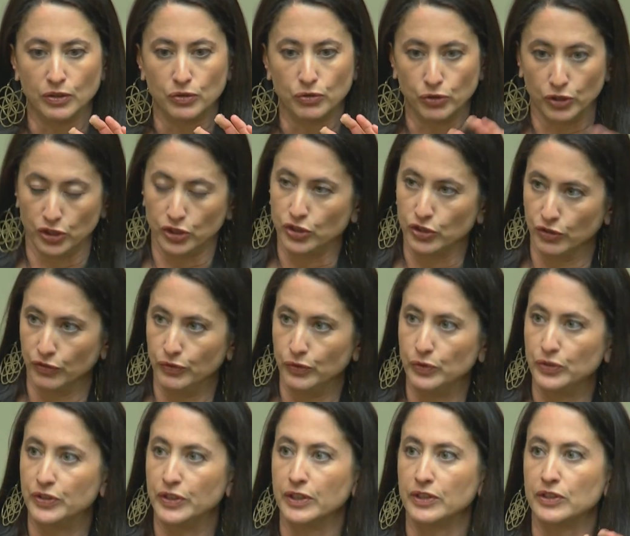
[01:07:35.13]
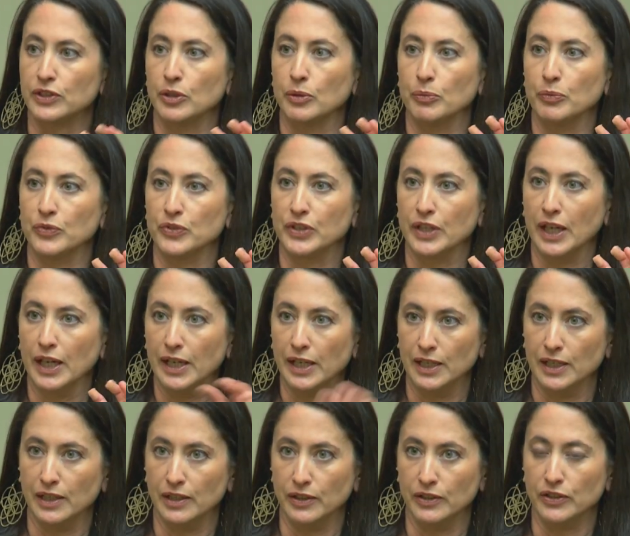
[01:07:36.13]
traditional food systems
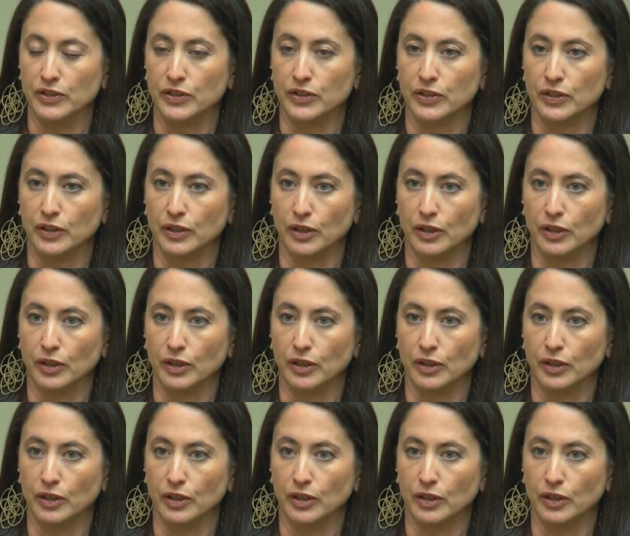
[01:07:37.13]
and,